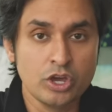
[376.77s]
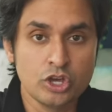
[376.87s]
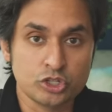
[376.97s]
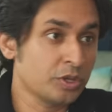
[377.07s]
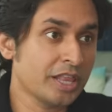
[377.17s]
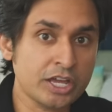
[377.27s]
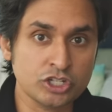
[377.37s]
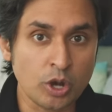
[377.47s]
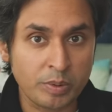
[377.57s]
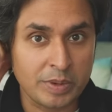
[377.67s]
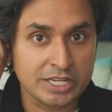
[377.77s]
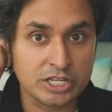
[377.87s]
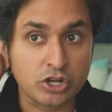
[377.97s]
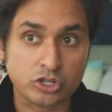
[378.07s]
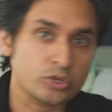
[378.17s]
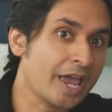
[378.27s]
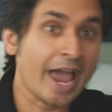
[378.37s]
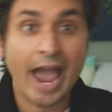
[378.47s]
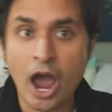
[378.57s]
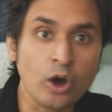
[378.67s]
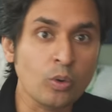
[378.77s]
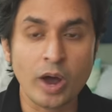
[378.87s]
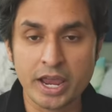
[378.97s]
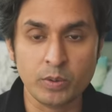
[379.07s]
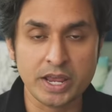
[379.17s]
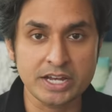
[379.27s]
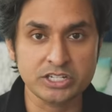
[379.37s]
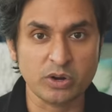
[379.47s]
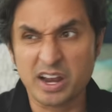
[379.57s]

So with like a dopamine detox, okay, how do I reintegrate